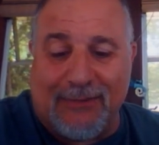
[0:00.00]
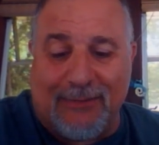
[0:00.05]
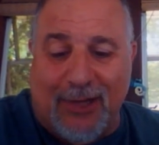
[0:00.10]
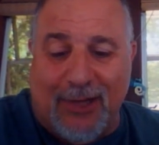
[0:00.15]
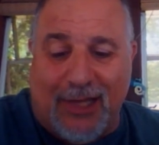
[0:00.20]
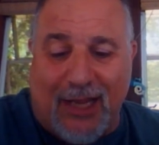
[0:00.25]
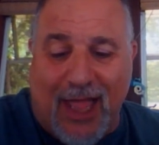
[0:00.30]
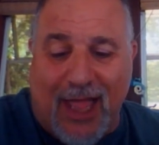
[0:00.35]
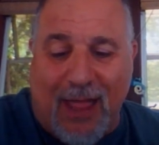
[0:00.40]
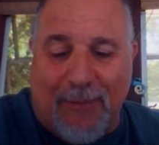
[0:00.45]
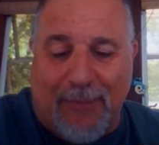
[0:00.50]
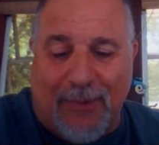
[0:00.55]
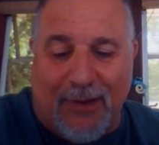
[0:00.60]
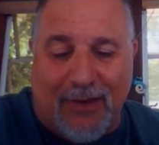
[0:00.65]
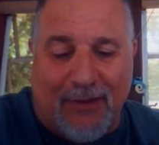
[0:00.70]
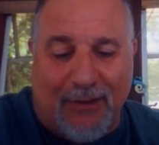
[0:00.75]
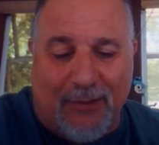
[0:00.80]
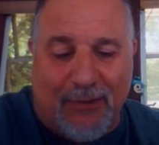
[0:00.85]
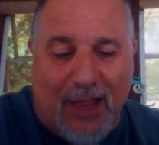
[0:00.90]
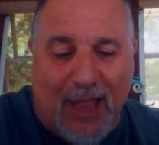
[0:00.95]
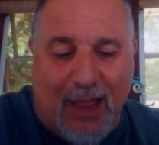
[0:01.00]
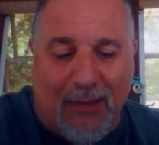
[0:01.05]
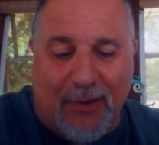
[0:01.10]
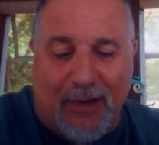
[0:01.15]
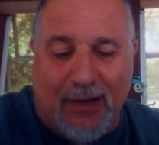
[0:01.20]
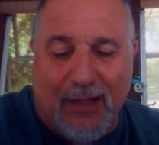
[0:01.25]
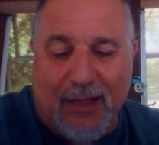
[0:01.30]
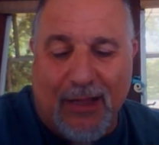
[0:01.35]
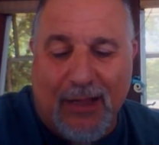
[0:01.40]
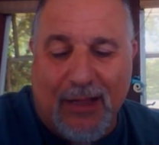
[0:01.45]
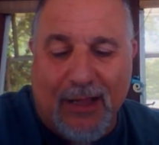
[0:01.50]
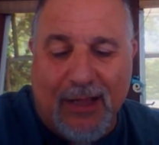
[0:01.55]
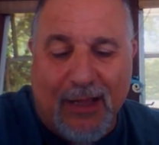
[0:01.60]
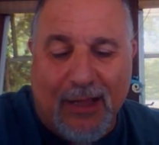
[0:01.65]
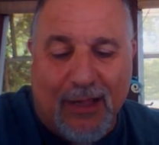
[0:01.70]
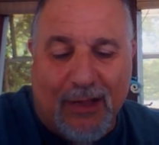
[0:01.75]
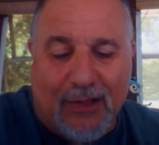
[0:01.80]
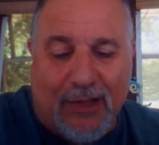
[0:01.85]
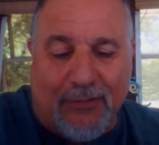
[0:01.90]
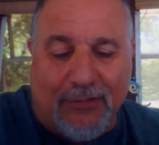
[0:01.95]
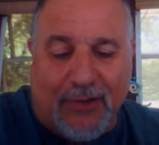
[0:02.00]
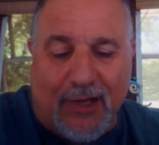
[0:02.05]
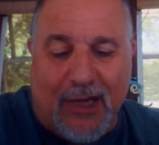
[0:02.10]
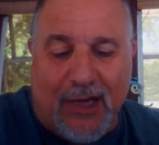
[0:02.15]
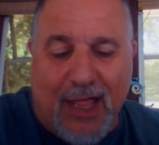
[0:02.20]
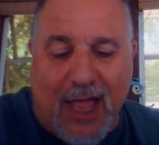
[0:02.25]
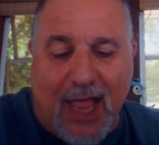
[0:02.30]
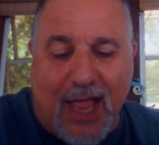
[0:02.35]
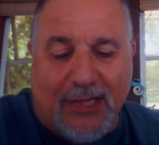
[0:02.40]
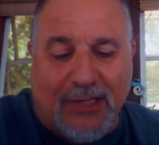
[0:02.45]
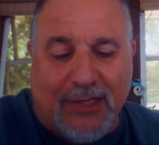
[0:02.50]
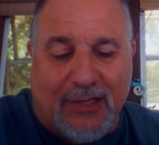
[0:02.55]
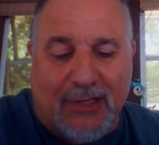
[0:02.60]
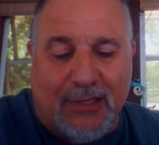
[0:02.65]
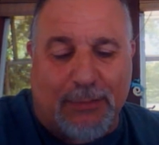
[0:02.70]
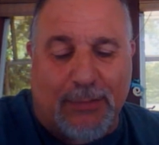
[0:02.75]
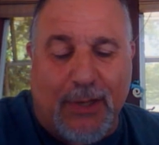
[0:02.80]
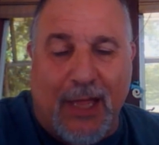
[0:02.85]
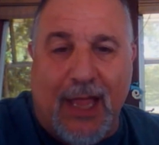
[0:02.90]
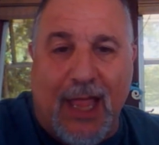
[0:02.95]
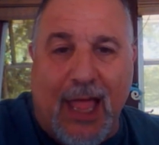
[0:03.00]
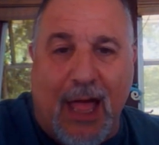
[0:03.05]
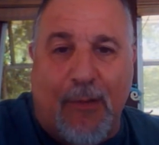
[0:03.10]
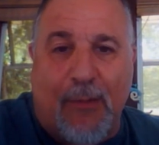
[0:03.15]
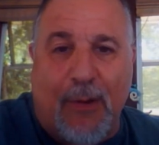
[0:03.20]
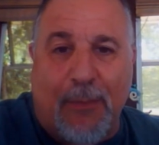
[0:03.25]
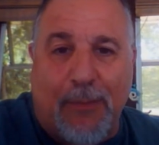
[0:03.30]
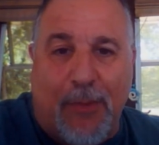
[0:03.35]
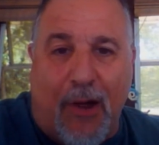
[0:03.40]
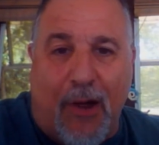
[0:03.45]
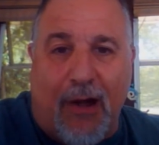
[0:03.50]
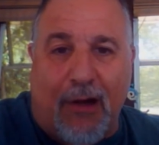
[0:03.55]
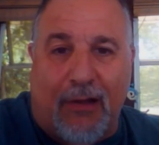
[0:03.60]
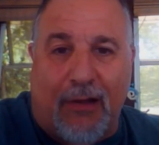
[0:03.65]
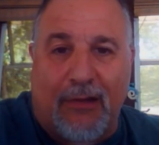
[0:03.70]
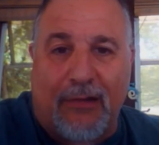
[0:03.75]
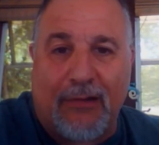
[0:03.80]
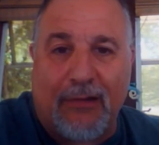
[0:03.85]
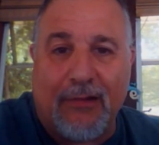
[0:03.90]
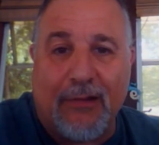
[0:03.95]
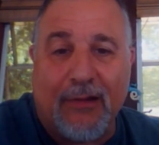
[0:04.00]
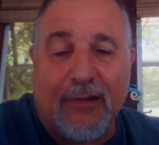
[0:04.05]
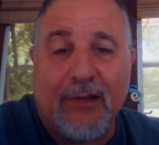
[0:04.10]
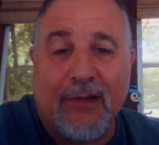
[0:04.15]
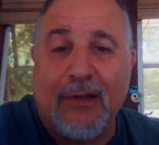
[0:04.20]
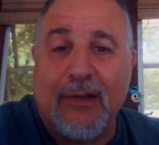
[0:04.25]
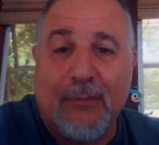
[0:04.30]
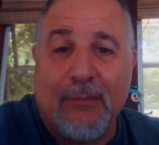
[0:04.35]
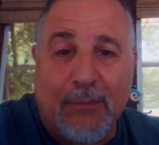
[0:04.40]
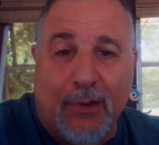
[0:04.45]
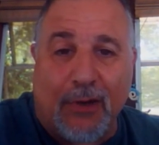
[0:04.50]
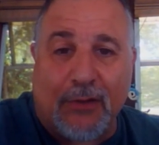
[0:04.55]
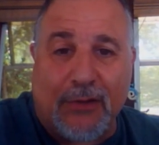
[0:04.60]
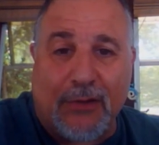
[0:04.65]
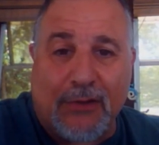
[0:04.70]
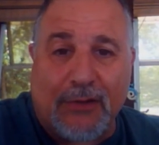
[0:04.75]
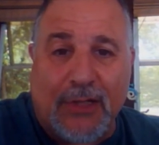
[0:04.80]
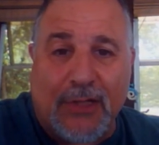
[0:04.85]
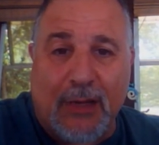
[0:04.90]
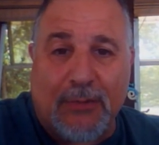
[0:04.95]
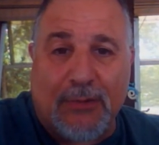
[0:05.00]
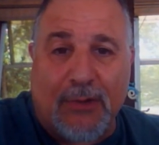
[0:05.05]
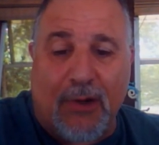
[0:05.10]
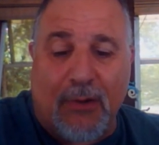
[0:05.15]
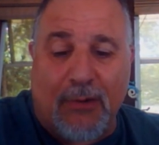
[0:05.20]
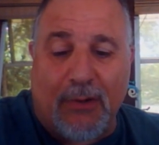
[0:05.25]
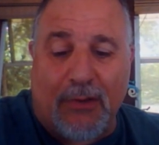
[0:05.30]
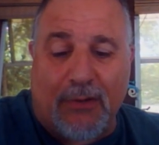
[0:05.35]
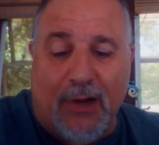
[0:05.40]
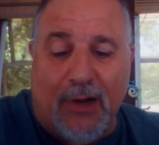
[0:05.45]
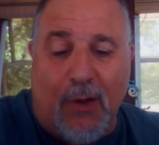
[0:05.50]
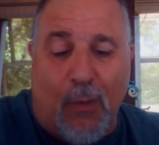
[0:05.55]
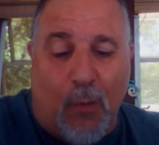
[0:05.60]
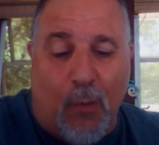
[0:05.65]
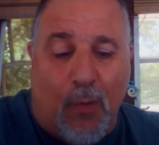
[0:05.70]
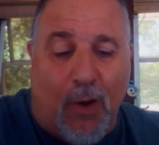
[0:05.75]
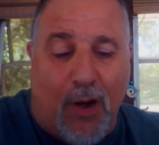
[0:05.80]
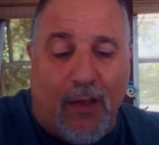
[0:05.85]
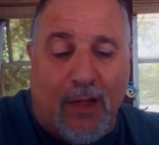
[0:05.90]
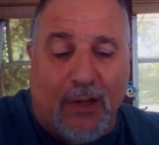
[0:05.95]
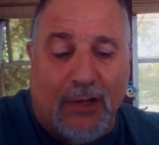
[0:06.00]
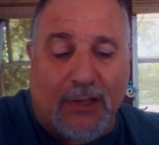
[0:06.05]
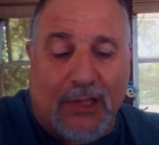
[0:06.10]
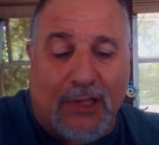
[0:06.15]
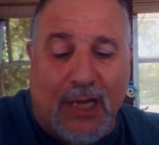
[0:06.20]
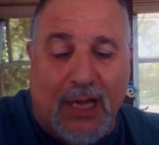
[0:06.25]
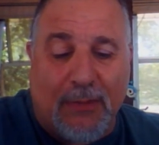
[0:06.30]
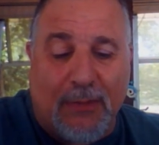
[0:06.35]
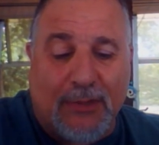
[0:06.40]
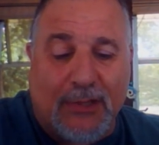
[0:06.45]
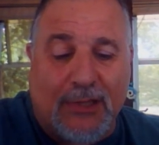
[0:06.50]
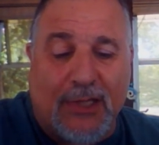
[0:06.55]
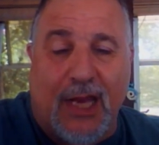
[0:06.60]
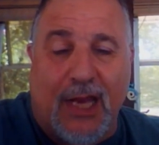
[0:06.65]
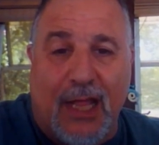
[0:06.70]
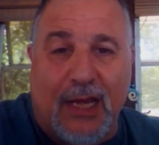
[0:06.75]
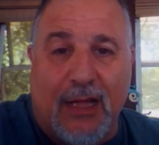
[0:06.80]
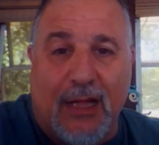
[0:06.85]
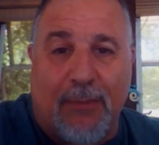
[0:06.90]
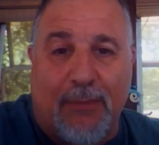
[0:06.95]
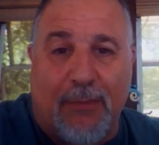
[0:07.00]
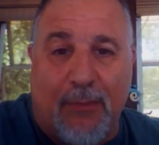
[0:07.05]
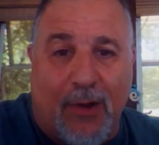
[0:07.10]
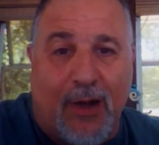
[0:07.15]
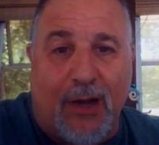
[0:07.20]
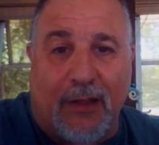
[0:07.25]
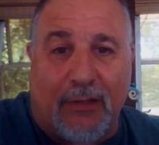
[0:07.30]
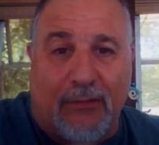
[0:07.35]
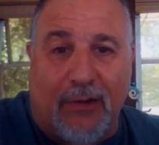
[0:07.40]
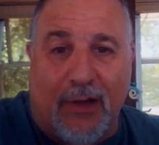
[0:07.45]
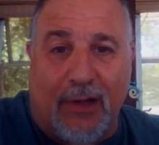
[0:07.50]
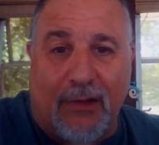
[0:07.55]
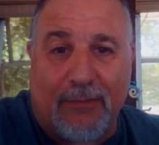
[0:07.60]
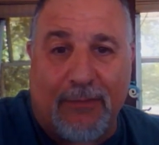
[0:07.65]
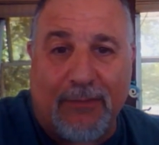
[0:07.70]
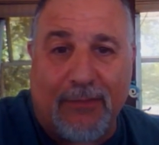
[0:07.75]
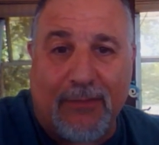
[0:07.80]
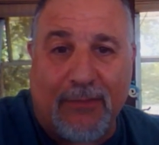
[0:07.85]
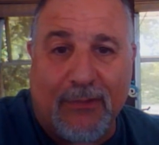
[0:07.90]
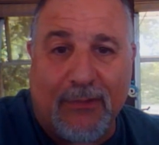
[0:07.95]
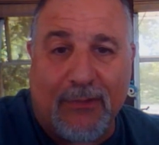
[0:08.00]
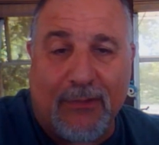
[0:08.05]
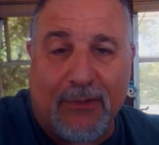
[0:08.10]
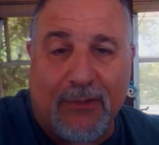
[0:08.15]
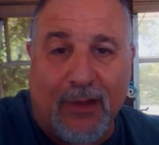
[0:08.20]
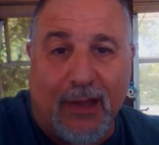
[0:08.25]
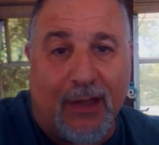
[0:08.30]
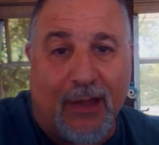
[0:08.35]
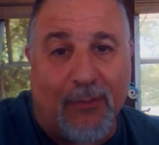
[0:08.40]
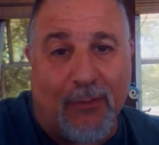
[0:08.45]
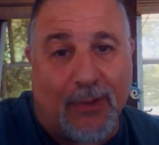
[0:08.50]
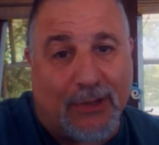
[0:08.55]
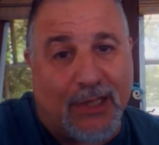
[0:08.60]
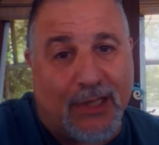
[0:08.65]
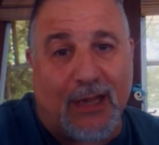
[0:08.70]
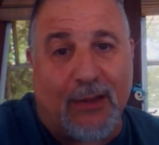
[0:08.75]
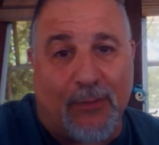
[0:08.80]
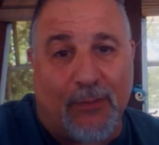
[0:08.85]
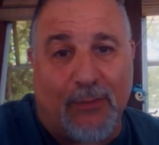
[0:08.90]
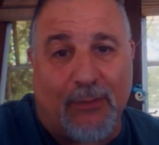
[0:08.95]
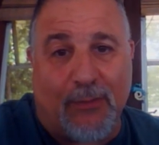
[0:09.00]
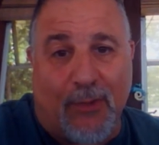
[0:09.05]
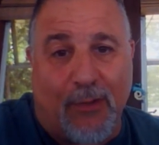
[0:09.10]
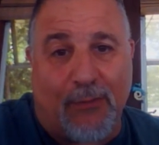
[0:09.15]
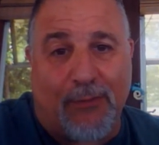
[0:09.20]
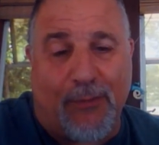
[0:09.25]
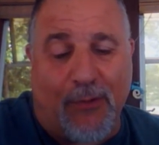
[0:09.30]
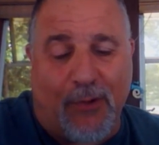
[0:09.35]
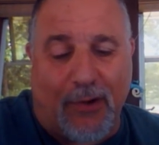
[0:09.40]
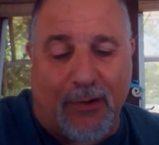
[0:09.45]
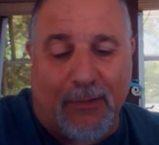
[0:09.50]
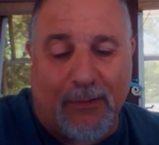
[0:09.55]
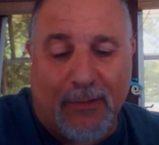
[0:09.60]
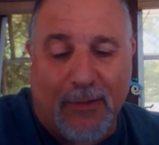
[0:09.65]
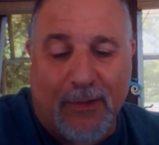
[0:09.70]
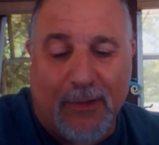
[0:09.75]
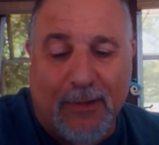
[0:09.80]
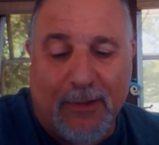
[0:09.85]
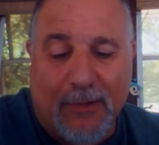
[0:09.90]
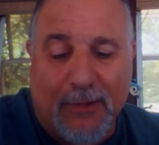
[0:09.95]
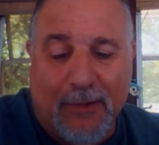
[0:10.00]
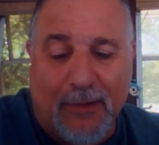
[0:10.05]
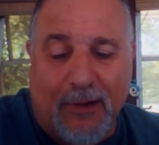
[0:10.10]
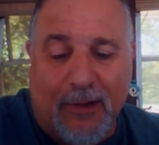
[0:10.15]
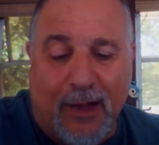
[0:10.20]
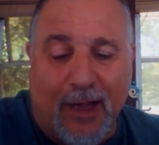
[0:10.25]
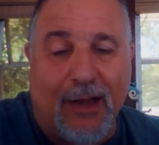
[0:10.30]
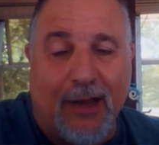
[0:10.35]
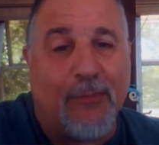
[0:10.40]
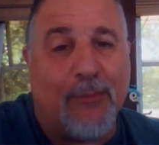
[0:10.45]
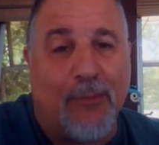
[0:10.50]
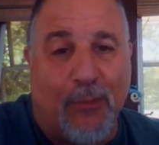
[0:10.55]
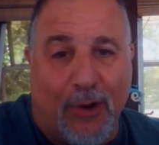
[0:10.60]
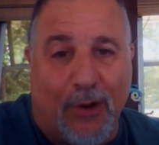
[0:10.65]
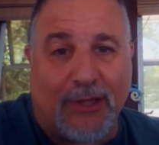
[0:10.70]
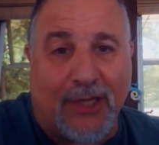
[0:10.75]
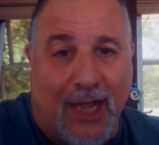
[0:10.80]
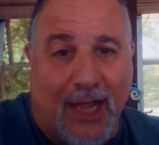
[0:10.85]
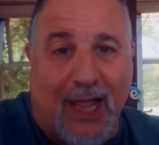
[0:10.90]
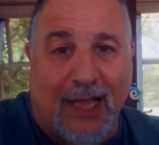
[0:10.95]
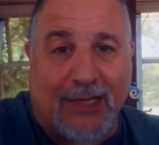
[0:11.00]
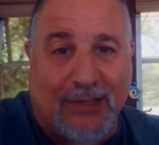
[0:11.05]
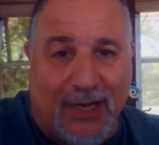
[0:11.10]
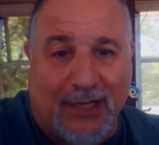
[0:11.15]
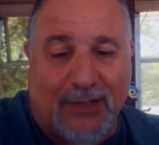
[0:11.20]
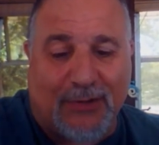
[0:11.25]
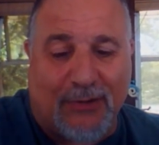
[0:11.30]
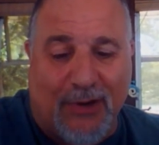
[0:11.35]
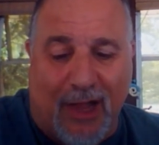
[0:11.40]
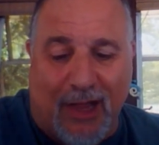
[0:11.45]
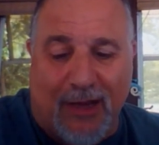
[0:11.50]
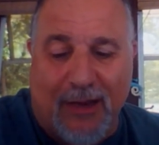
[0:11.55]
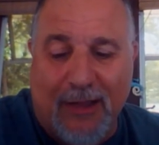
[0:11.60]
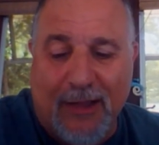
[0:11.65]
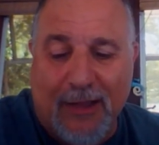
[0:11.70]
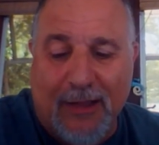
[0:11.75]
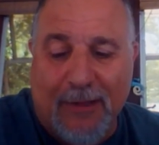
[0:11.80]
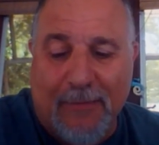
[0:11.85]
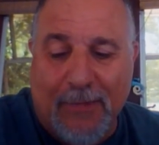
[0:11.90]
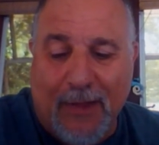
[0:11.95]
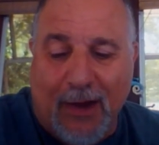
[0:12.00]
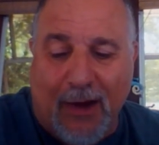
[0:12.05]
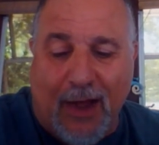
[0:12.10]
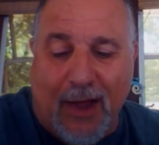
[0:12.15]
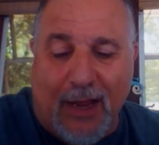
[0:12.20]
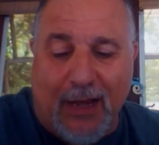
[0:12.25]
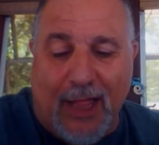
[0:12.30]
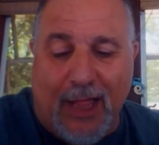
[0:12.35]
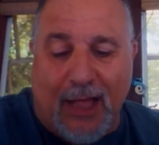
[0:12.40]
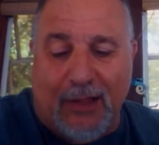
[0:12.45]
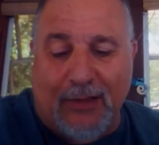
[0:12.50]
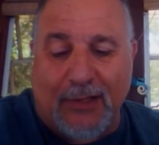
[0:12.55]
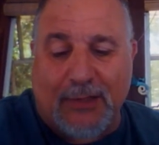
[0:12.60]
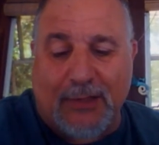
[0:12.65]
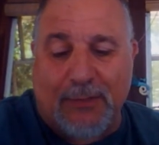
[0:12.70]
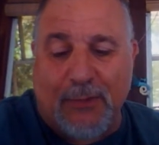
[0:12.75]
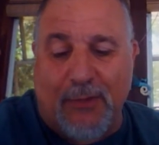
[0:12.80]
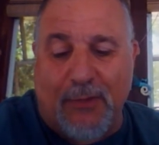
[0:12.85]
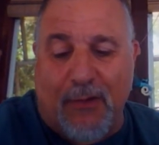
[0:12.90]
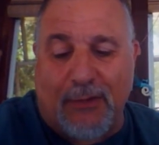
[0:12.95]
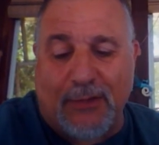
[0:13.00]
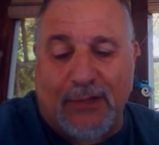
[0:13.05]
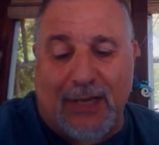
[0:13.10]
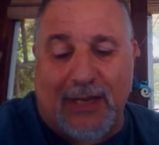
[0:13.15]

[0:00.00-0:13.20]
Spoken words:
What could happen? You name it. Clifton National is playing Elmwood Park. Both those teams are 0-3. One of those teams is going to end up 1-3. One's going to end up 0-4. All right, more ties, that's right. All right, now let's move over